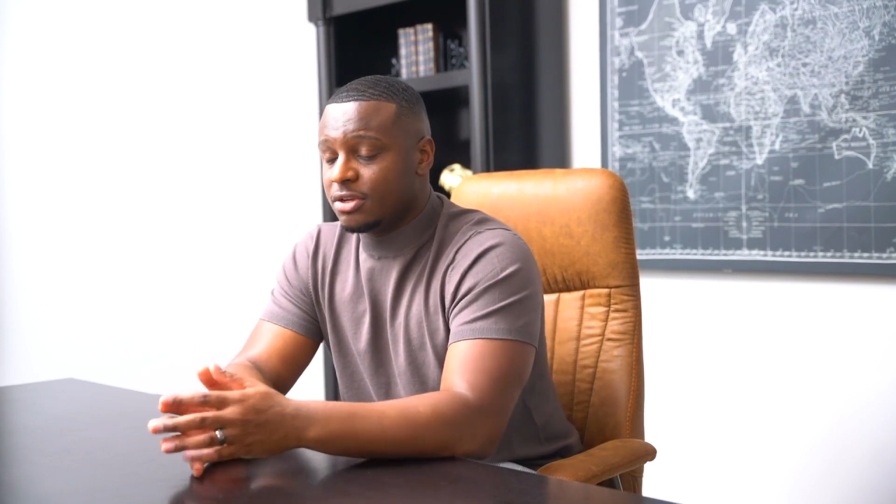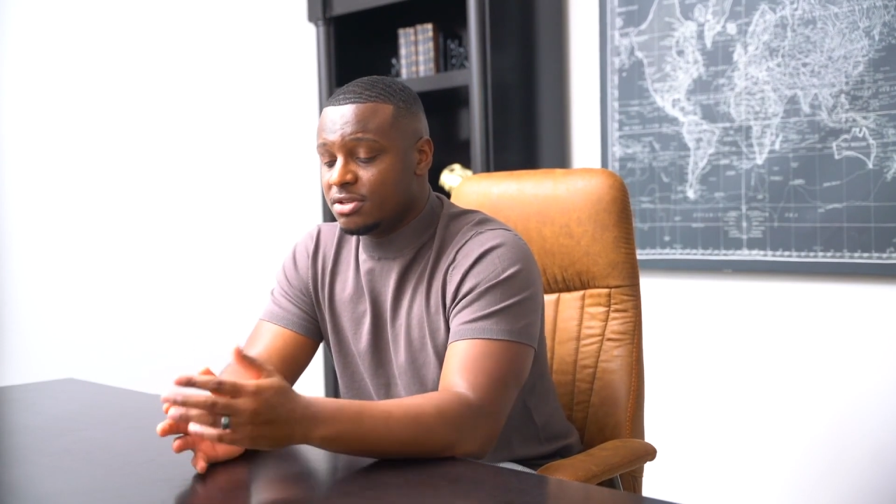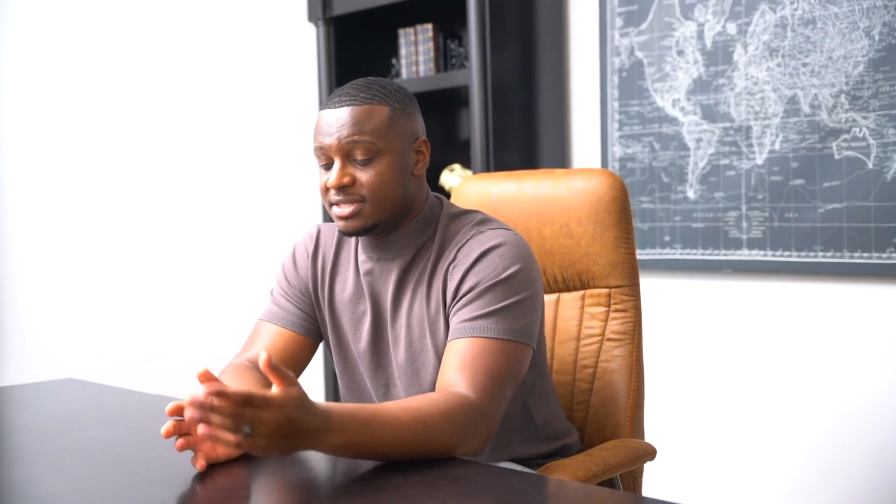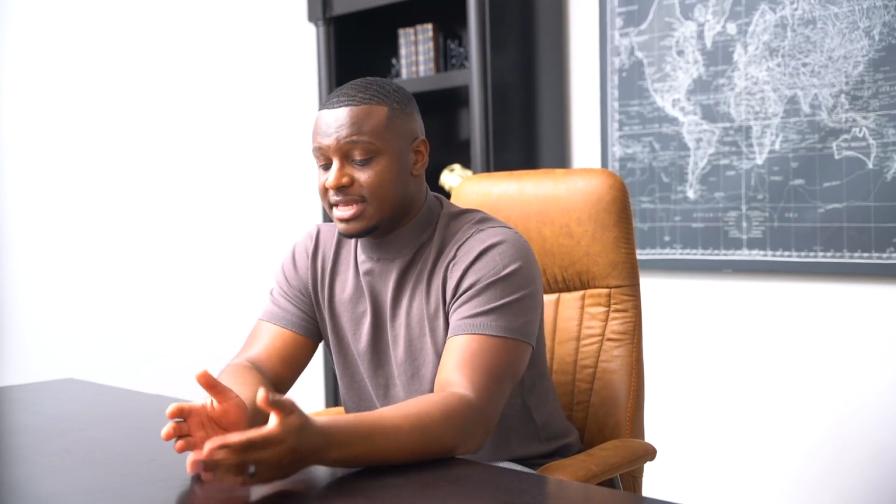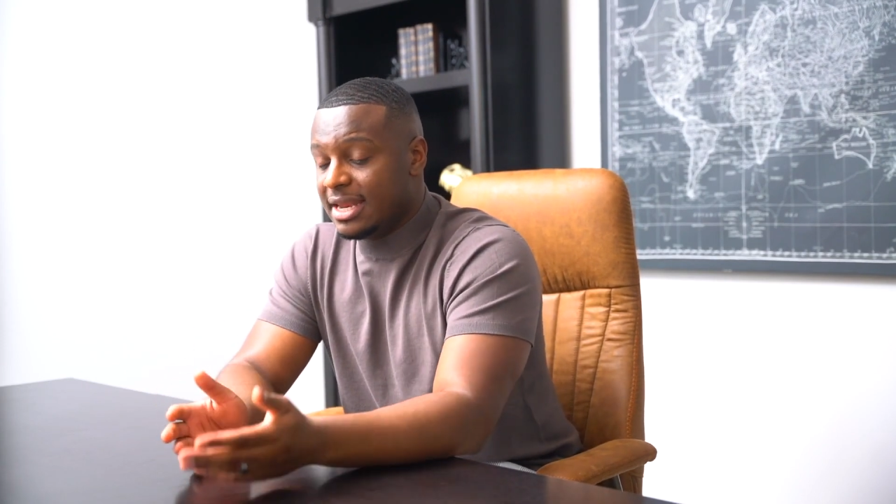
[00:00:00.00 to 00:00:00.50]
you
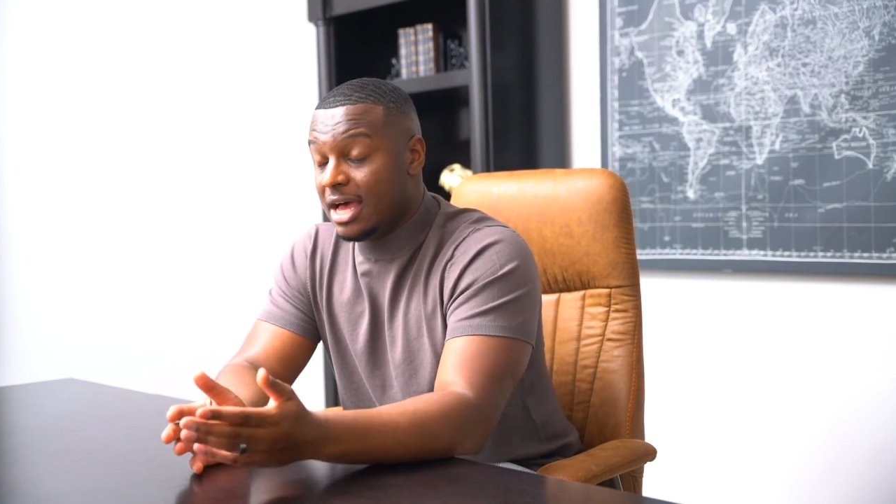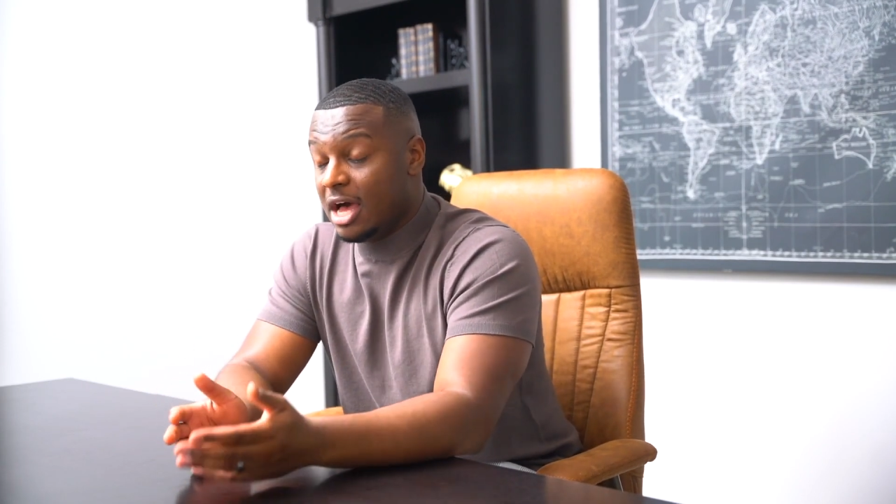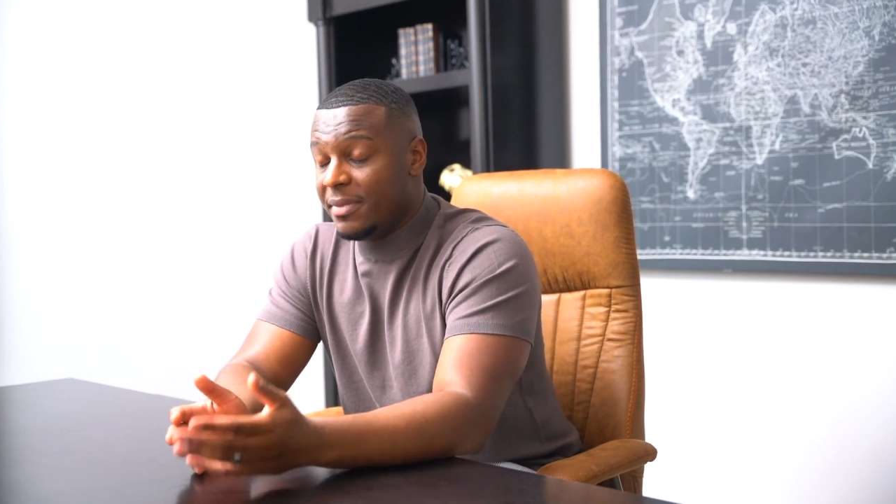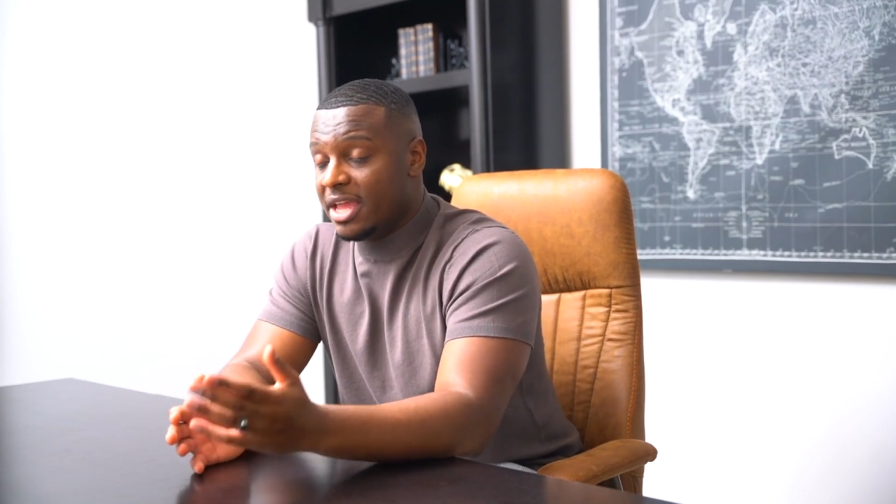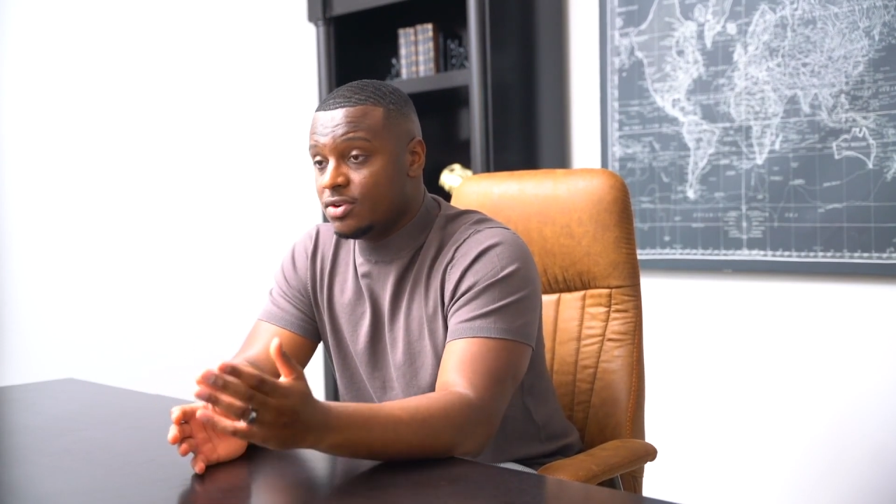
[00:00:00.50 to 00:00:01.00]
set
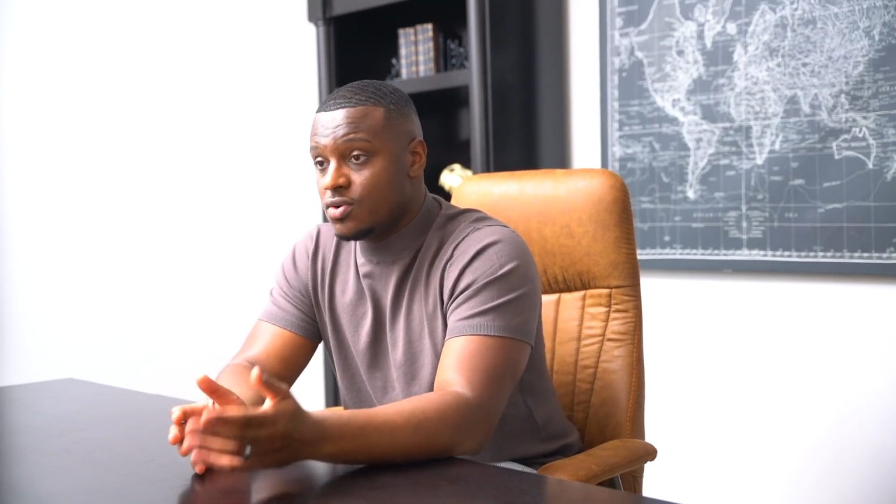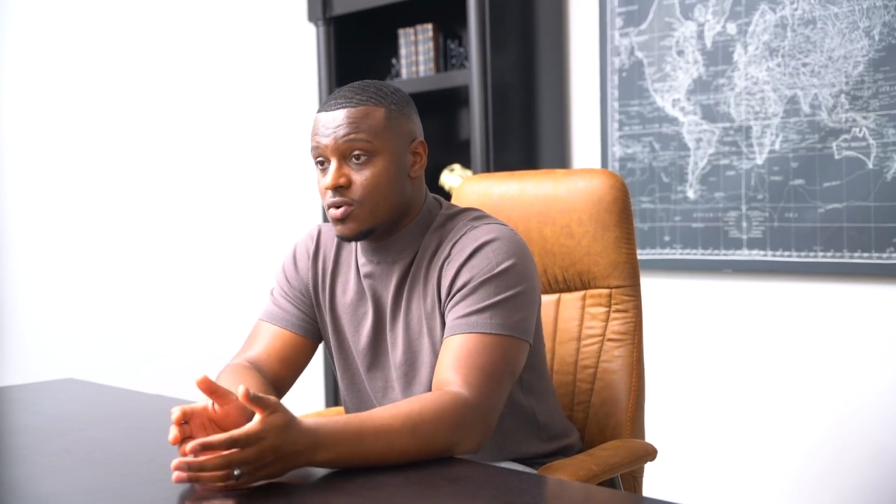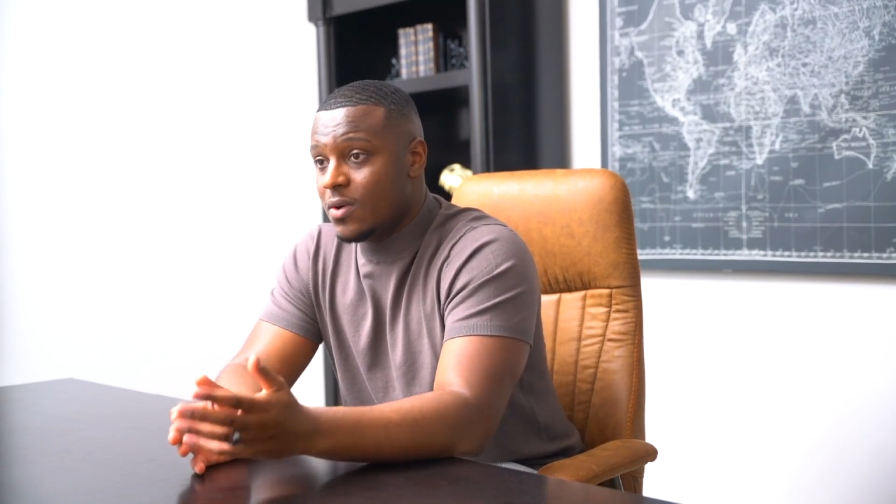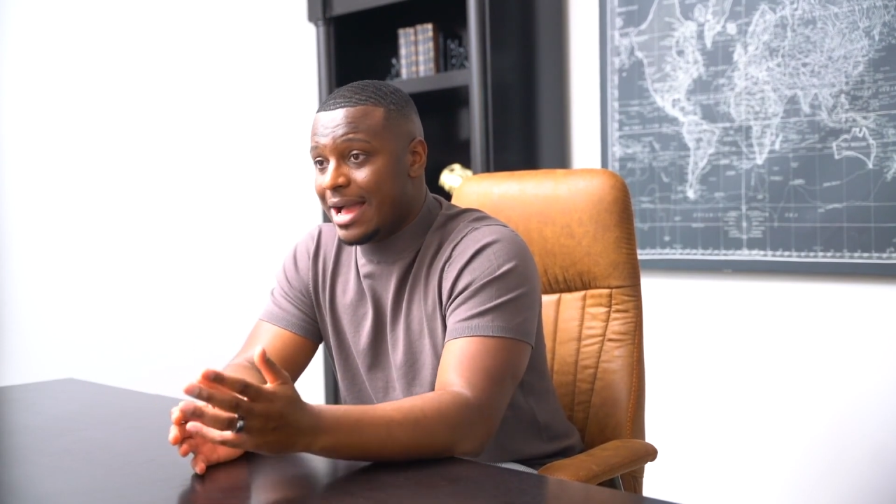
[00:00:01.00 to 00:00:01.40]
up a Google